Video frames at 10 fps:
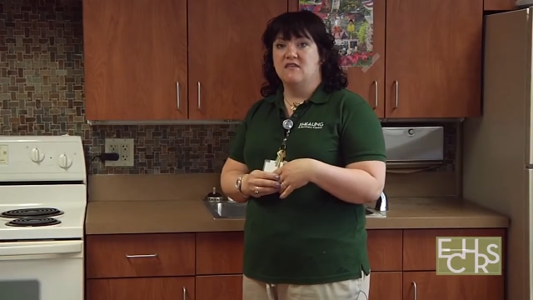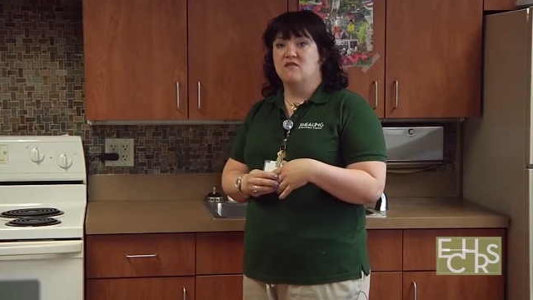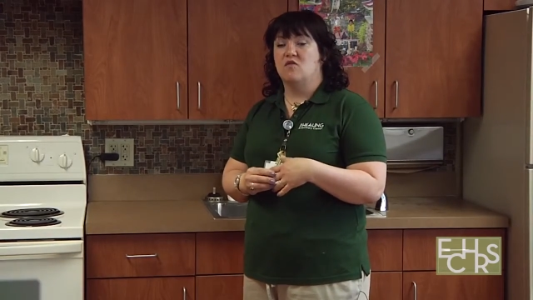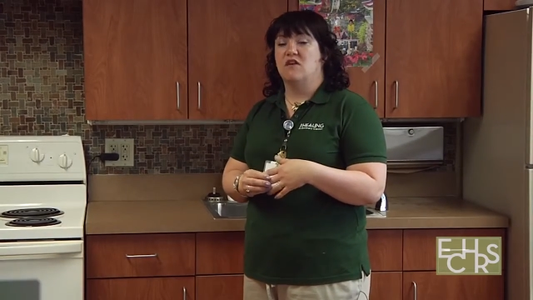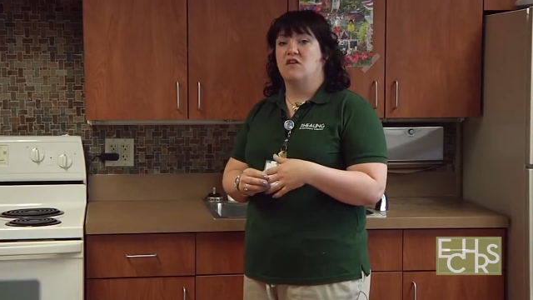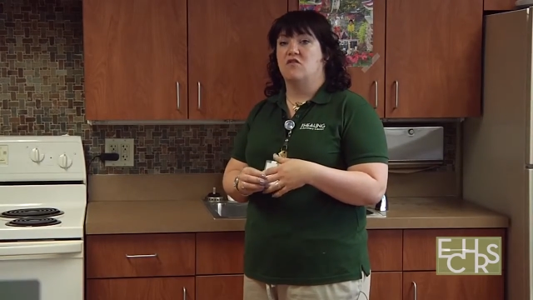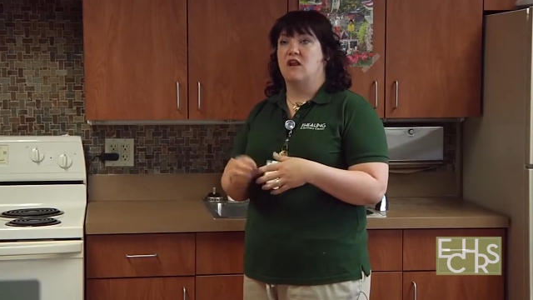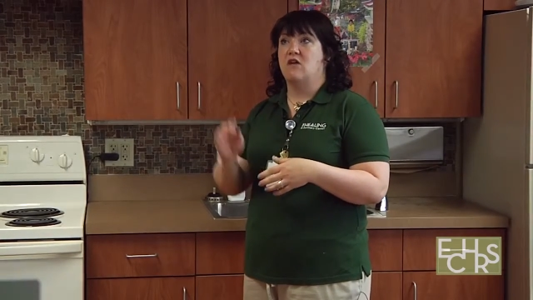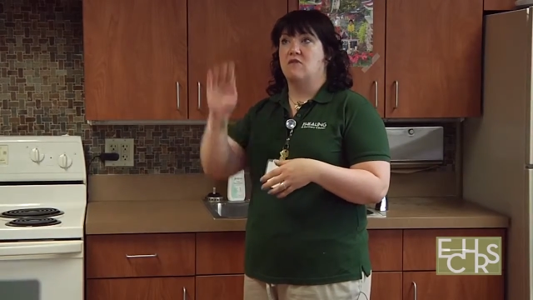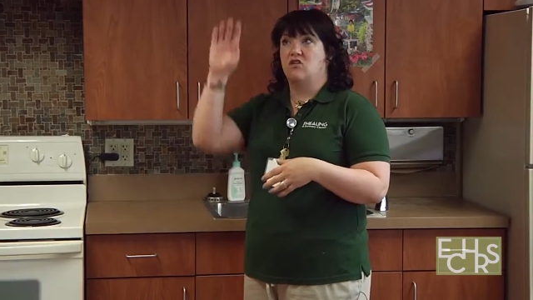so that you're
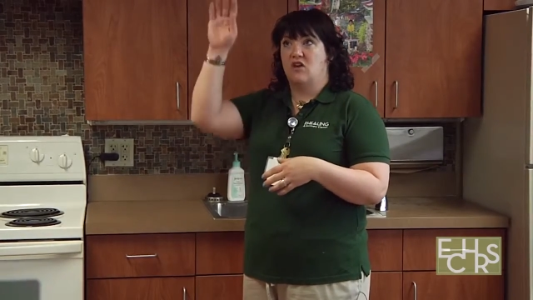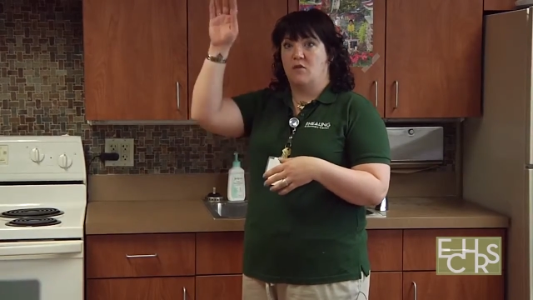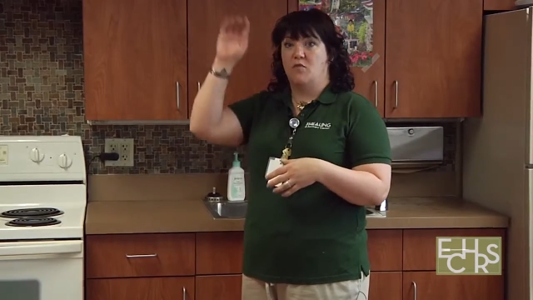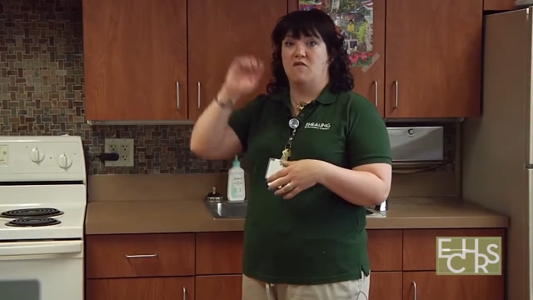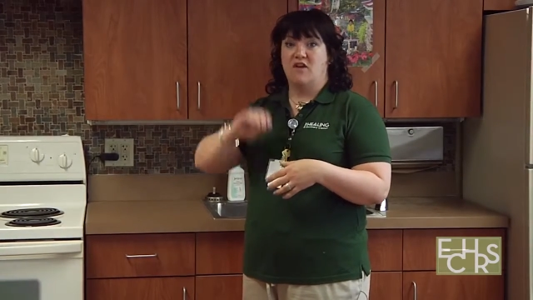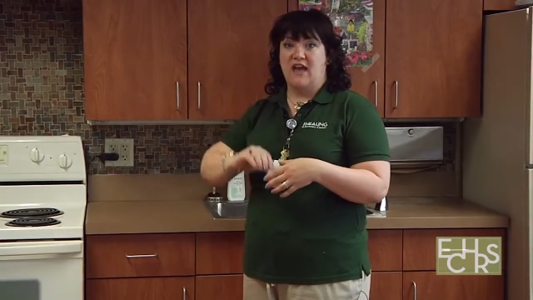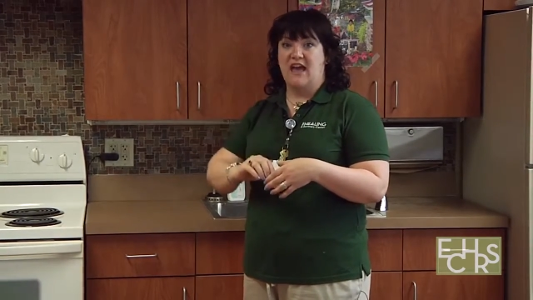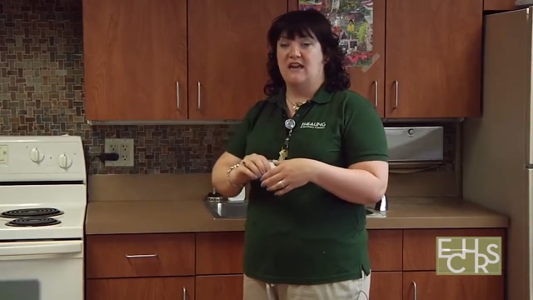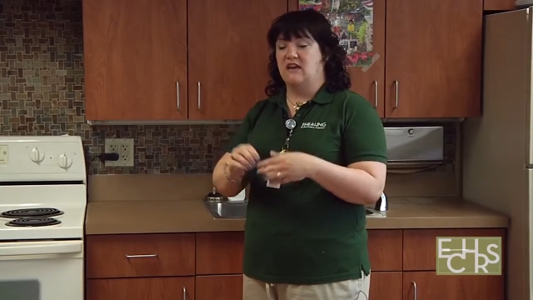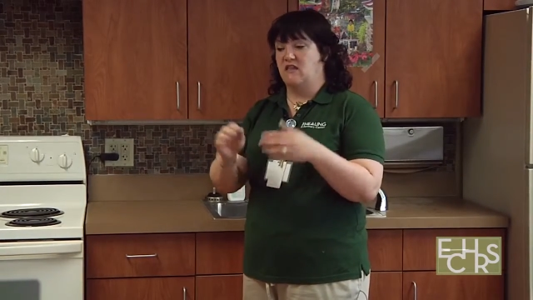not reaching up
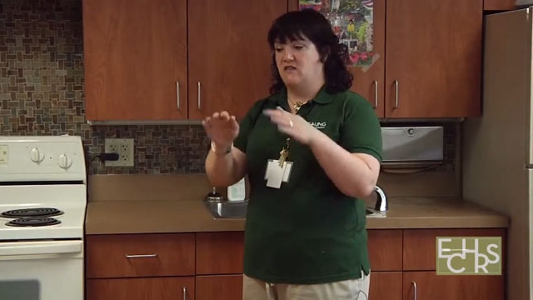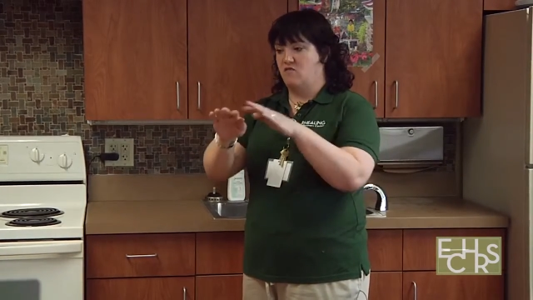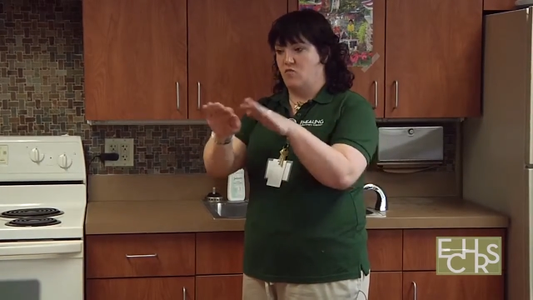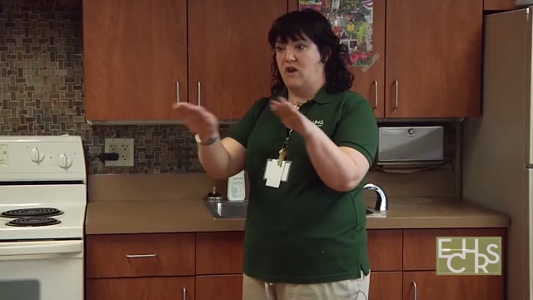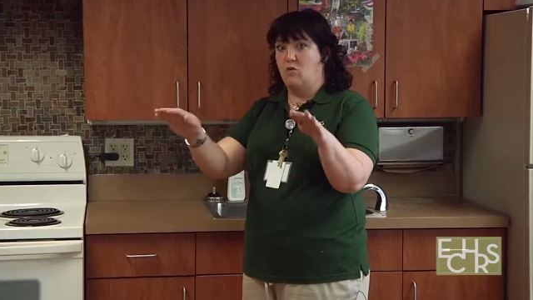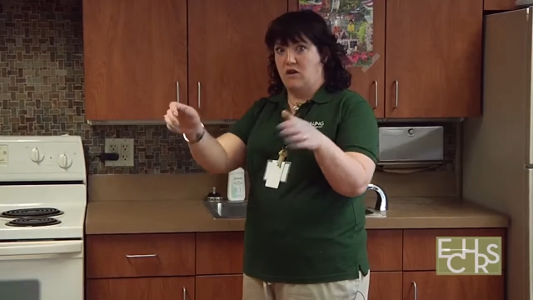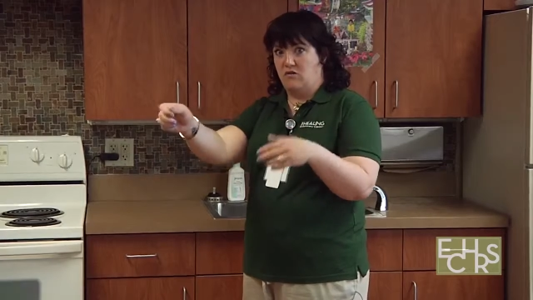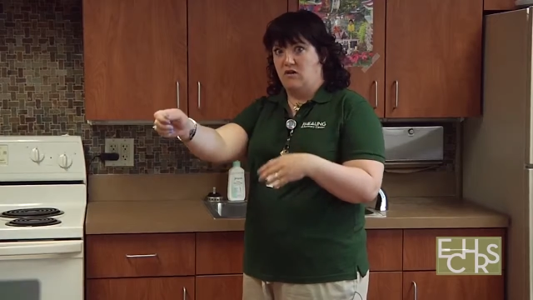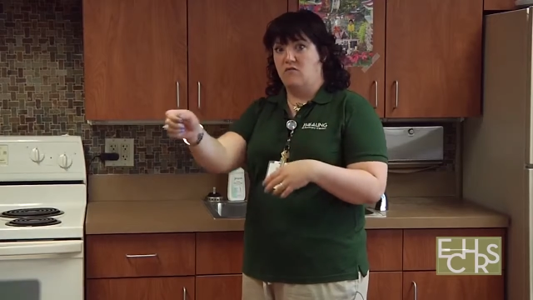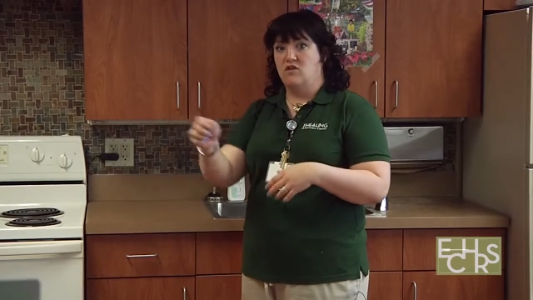overhead and it's right where
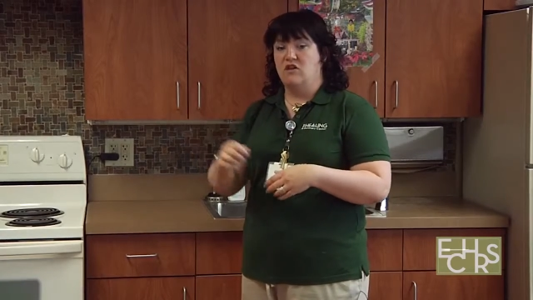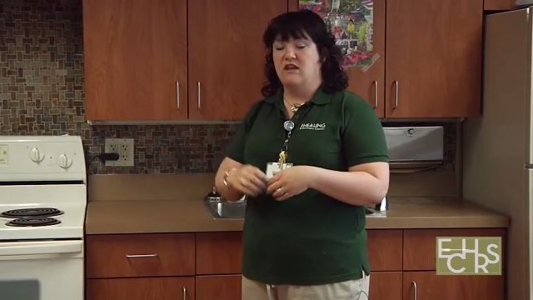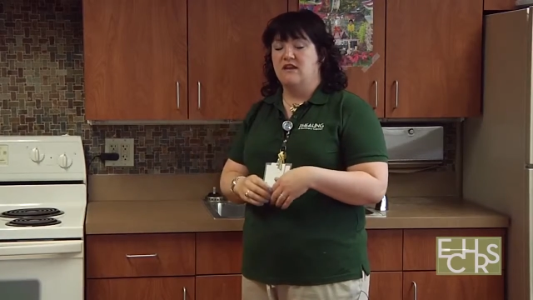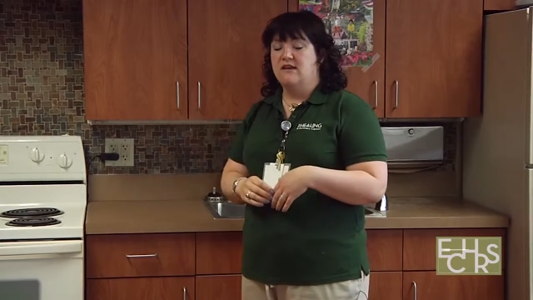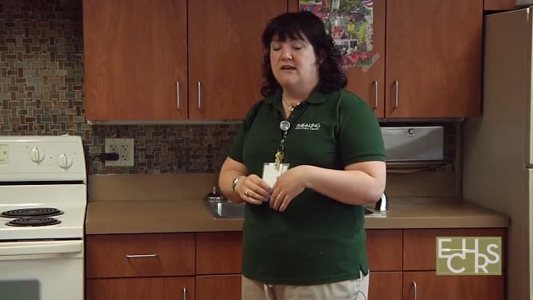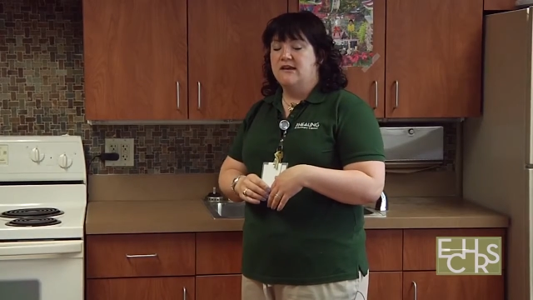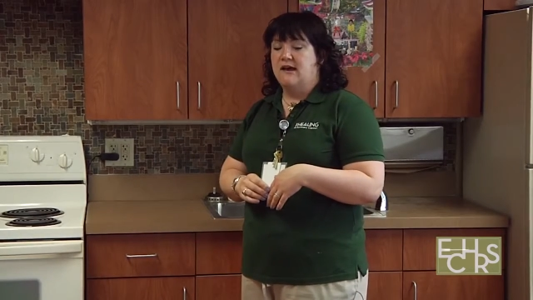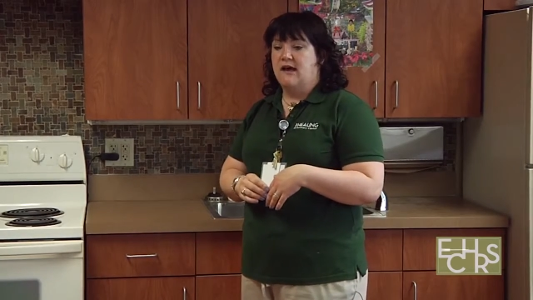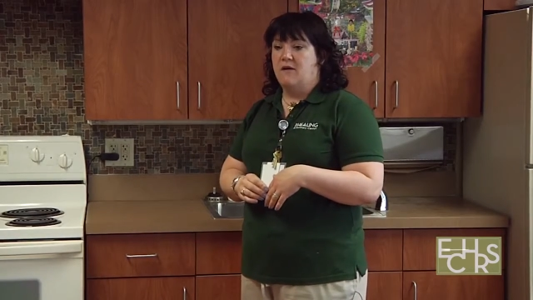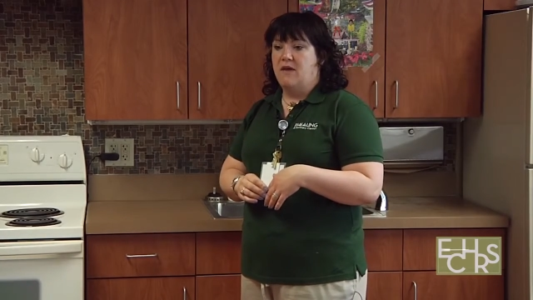you can reach it.
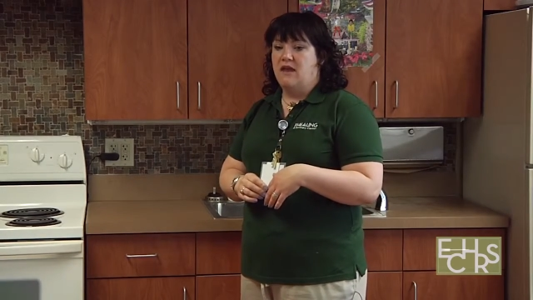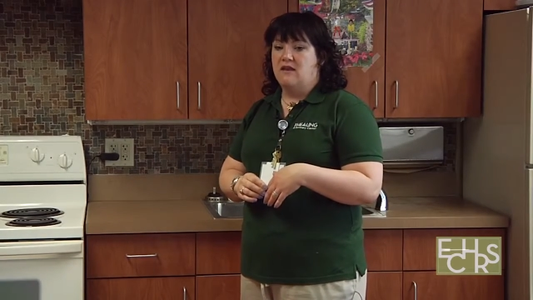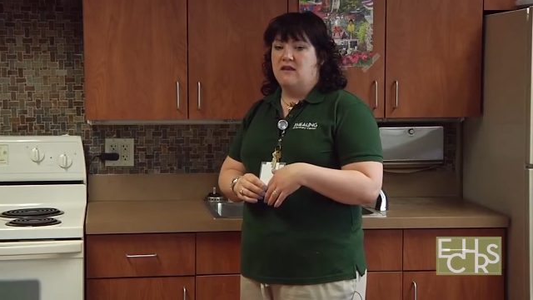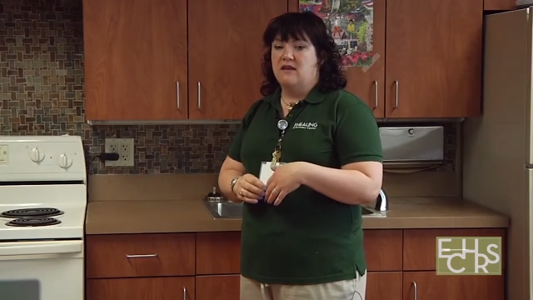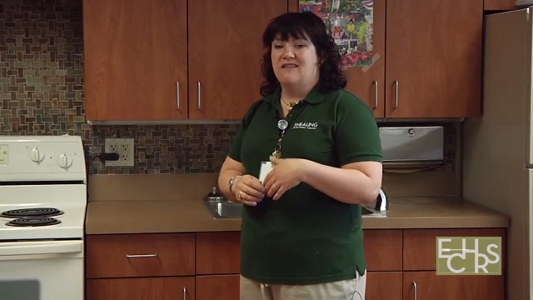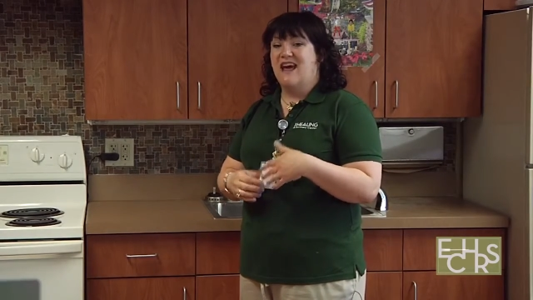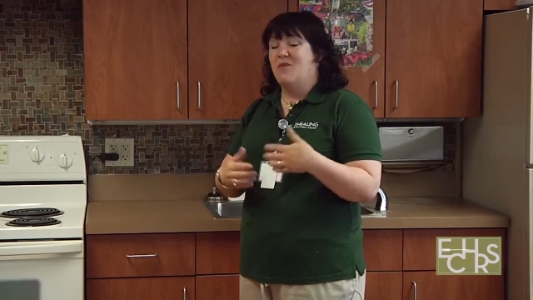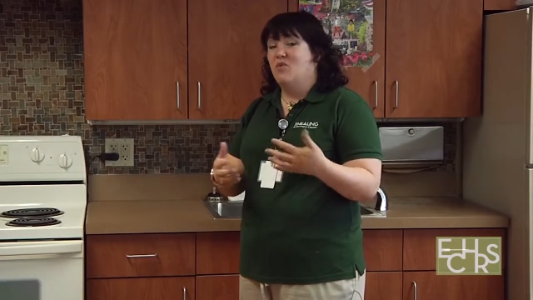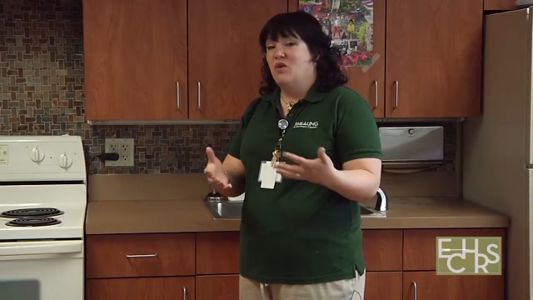And not